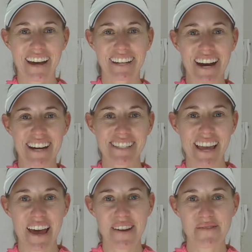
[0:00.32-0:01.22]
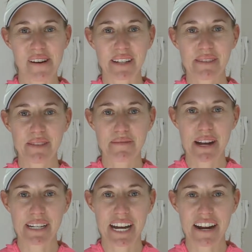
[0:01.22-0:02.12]
Hi guys and welcome to
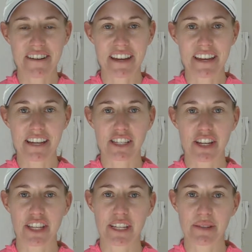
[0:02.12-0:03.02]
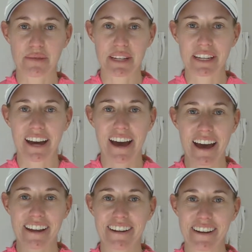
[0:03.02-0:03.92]
my diary. So this week I
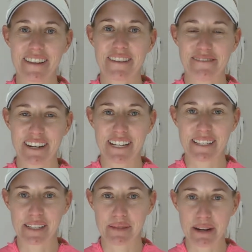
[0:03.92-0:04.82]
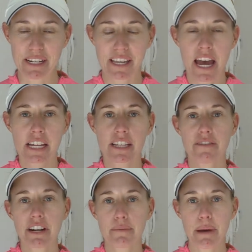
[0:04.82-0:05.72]
had the funniest experience.
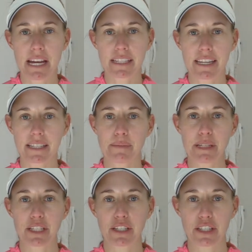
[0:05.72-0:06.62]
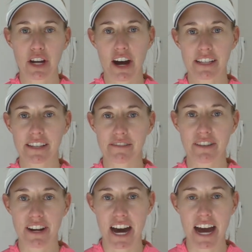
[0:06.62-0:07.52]
So a friend of mine sends me to this casting
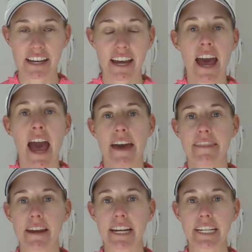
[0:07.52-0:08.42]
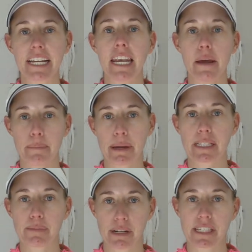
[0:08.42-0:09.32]
for Nike and they need
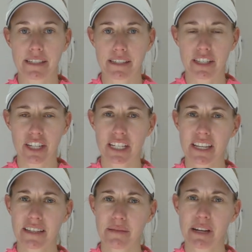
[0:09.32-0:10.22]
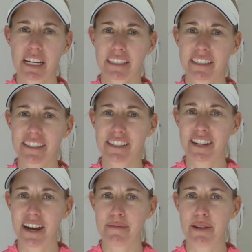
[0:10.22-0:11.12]
Olympic sprinters. So I say to him like,
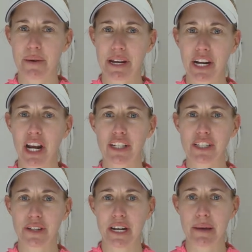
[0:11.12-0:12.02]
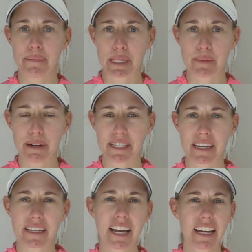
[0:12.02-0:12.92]
listen, I'm nowhere close to an Olympic
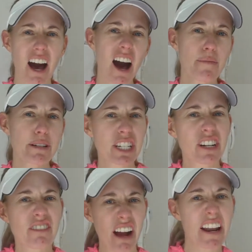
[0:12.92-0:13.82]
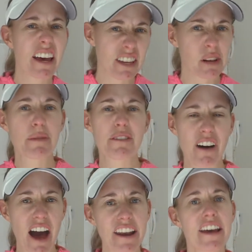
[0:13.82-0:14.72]
sprinter. He's like, oh, but you're a runner, you'll be
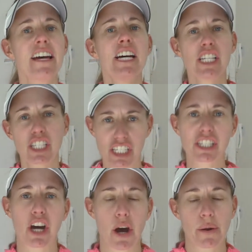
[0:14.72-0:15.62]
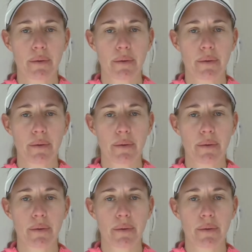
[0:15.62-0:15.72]
fine. Just go.